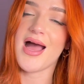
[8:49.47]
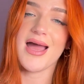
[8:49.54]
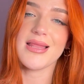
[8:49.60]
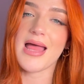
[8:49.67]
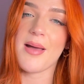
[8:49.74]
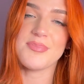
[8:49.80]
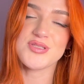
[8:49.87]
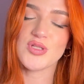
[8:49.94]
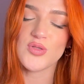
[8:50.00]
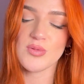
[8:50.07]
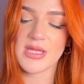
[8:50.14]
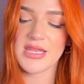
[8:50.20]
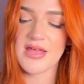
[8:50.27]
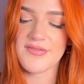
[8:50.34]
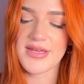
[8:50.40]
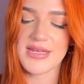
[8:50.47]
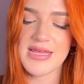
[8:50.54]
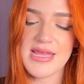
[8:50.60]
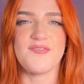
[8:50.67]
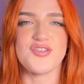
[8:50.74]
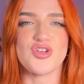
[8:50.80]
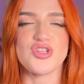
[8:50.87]
I absolutely love it.
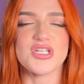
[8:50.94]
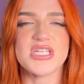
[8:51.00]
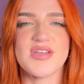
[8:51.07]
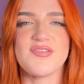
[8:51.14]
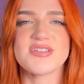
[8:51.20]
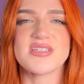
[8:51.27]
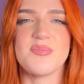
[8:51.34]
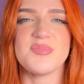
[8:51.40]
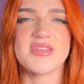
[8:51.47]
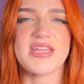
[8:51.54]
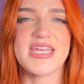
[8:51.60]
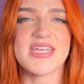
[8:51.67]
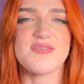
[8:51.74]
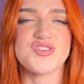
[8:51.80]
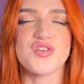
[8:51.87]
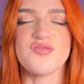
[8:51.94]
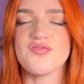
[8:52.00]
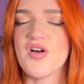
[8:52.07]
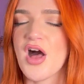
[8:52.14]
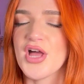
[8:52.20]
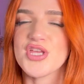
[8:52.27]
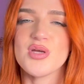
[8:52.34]
If you're looking for something that gives you
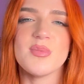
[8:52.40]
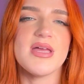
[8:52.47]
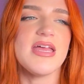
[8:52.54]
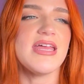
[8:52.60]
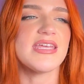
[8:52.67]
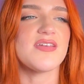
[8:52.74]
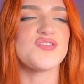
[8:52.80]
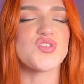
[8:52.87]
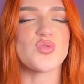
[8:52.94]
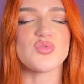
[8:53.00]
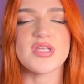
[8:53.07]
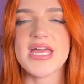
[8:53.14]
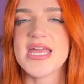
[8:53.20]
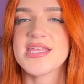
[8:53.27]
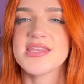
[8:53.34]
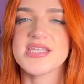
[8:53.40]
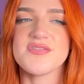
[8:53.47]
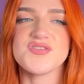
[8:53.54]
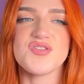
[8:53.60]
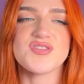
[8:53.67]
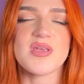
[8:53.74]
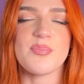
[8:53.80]
volume, gives you length,
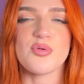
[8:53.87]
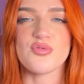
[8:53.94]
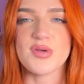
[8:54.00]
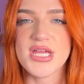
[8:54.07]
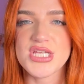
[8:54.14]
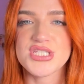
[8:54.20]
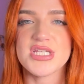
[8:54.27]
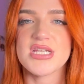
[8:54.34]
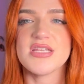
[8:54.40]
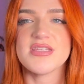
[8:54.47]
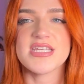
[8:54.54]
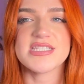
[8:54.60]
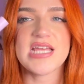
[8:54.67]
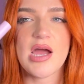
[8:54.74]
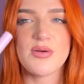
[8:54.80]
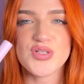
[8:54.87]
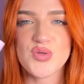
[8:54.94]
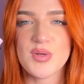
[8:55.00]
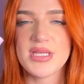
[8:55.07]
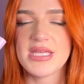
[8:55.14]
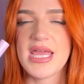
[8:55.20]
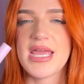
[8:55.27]
gives you separation, the Tower
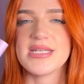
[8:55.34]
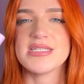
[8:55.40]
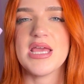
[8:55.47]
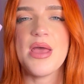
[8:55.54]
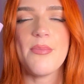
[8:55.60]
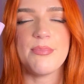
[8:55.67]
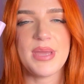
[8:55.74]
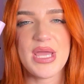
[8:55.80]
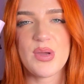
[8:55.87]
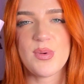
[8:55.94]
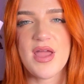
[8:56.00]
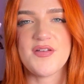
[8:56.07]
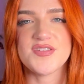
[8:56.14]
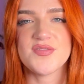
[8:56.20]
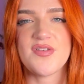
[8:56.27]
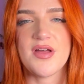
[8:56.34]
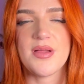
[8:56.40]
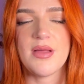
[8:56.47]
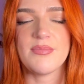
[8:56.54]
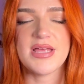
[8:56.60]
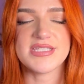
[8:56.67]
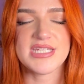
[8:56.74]
28 Make Waves
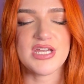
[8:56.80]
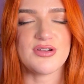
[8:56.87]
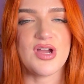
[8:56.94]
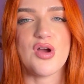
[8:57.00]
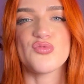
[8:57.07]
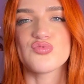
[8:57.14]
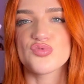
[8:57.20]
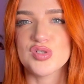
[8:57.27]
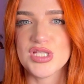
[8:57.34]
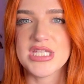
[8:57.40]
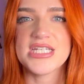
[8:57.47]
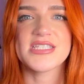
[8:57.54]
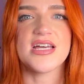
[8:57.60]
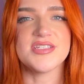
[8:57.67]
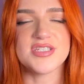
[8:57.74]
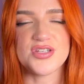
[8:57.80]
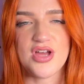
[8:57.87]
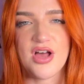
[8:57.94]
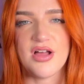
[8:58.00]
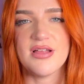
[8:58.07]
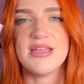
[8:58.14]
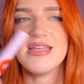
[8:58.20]
mascara really does it
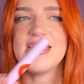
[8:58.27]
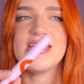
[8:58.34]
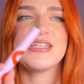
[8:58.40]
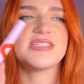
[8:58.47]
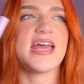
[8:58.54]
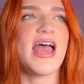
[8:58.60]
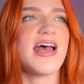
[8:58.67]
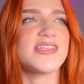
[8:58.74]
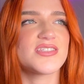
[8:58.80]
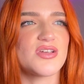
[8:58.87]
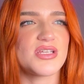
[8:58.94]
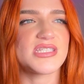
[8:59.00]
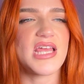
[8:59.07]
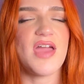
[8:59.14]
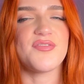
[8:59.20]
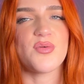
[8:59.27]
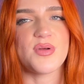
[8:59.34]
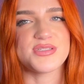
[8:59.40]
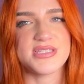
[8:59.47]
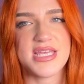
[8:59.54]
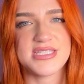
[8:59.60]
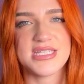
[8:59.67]
all. It is as good as
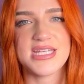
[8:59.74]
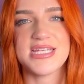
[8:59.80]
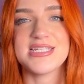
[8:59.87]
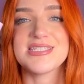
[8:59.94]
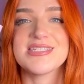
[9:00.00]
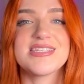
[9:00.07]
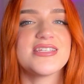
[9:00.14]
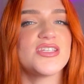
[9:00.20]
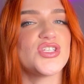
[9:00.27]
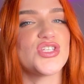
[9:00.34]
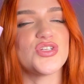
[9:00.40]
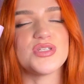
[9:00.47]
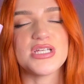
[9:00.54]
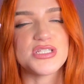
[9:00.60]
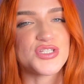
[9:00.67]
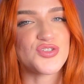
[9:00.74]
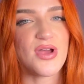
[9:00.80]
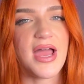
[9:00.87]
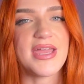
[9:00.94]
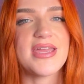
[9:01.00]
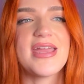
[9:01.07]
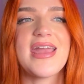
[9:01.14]
everyone says it is. You need to
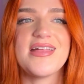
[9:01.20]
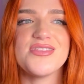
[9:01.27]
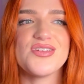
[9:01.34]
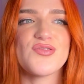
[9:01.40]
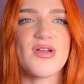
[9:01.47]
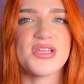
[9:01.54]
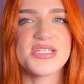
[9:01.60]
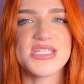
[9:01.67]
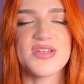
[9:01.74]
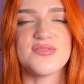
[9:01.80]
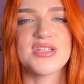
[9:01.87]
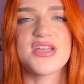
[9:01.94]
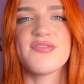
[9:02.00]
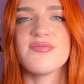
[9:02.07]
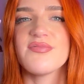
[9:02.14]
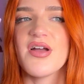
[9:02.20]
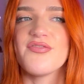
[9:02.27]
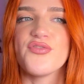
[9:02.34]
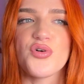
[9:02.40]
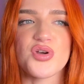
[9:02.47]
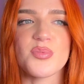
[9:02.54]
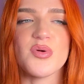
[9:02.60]
try it, and they're relatively
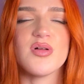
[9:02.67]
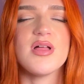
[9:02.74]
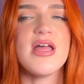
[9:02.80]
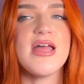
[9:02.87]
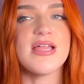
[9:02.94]
affordable.